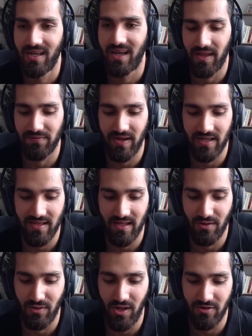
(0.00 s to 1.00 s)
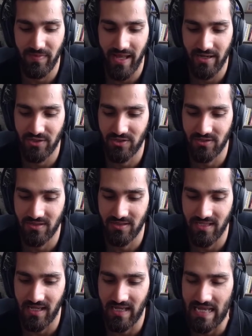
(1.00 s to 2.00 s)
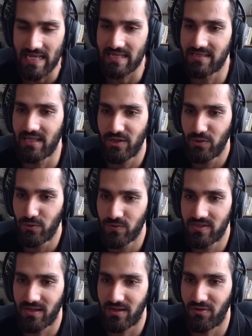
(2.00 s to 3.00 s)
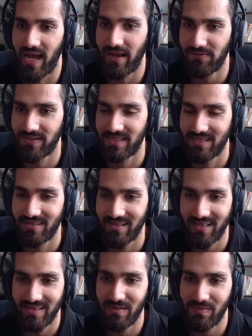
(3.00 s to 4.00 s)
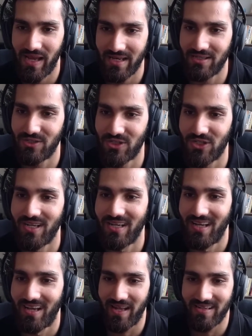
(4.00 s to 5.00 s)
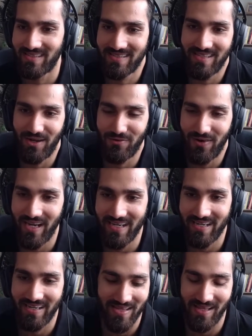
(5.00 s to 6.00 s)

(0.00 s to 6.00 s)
I find that a lot of managers like easily lose the craft that they manage and doesn't sound right.